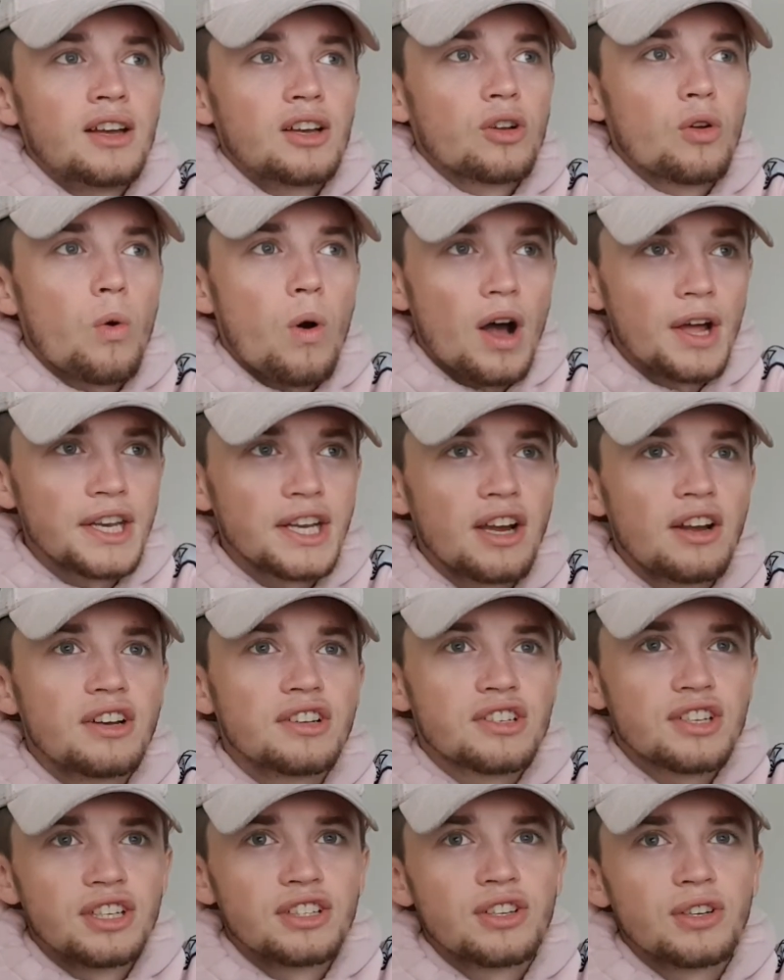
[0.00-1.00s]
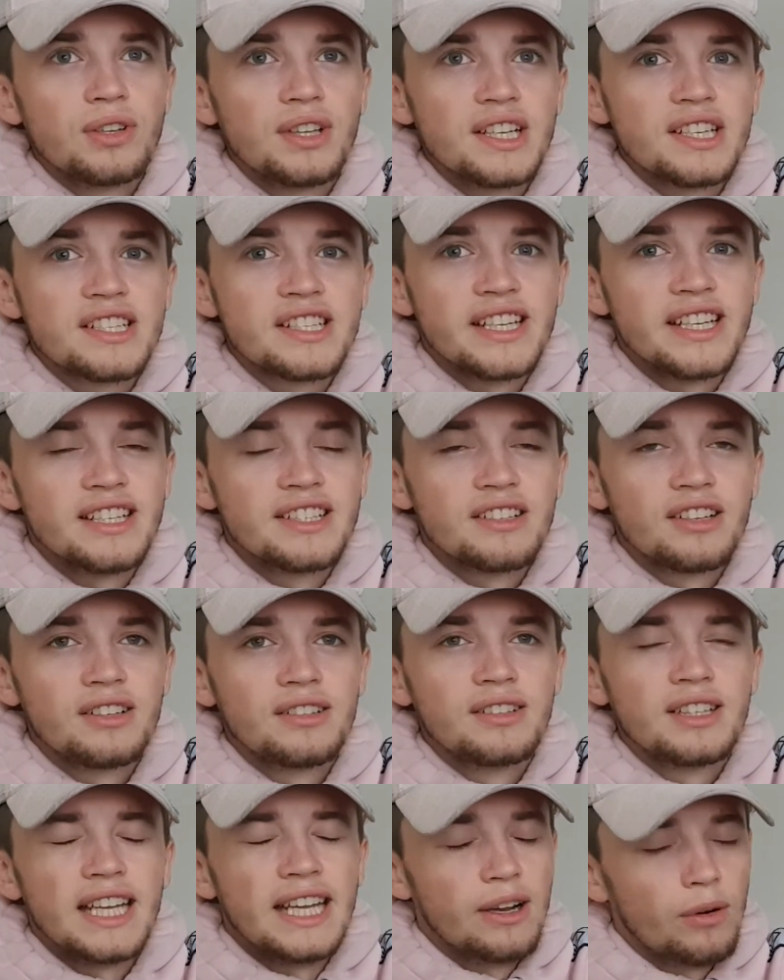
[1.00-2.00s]
Guardiola's going to do this
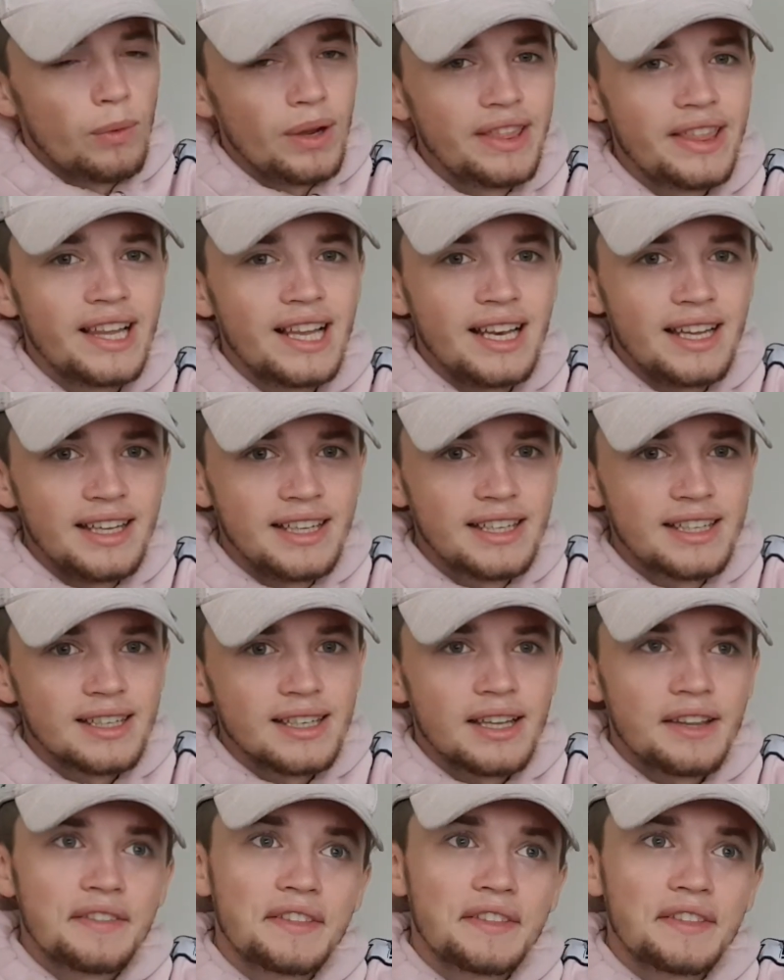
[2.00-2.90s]
season. He'll win the league.